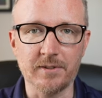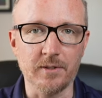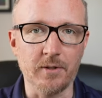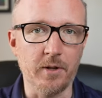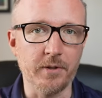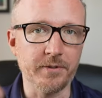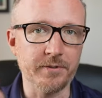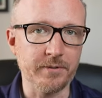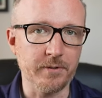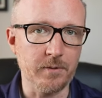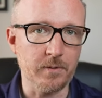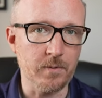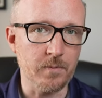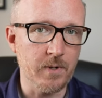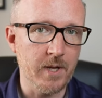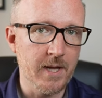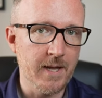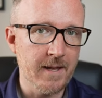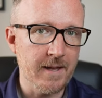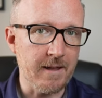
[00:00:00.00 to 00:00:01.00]
is also
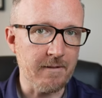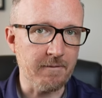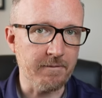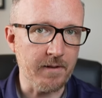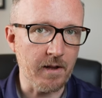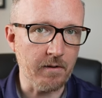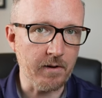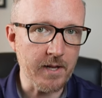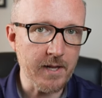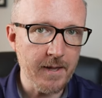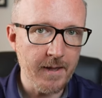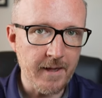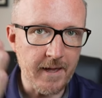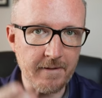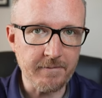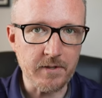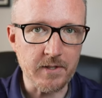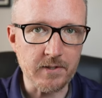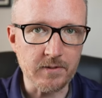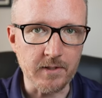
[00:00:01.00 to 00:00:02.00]
a very
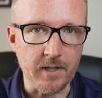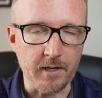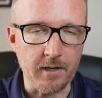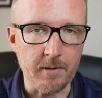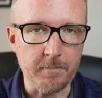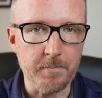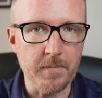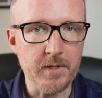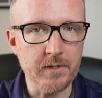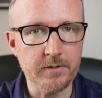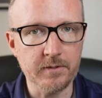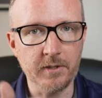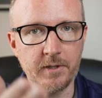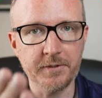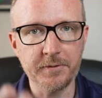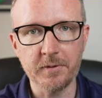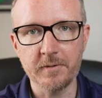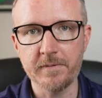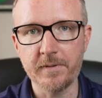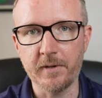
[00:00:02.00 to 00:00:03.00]
heavy setup. And this is
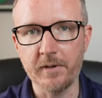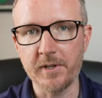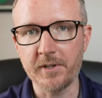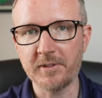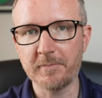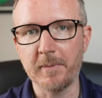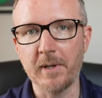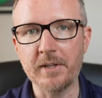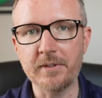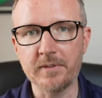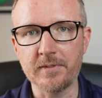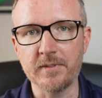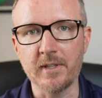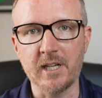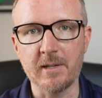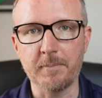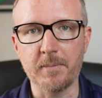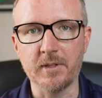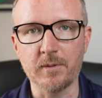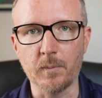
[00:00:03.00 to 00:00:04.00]
also a very expensive
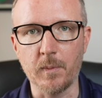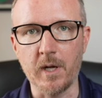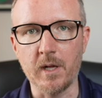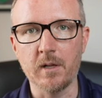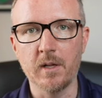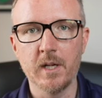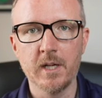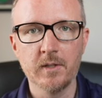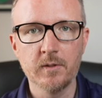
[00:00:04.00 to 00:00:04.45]
setup as well.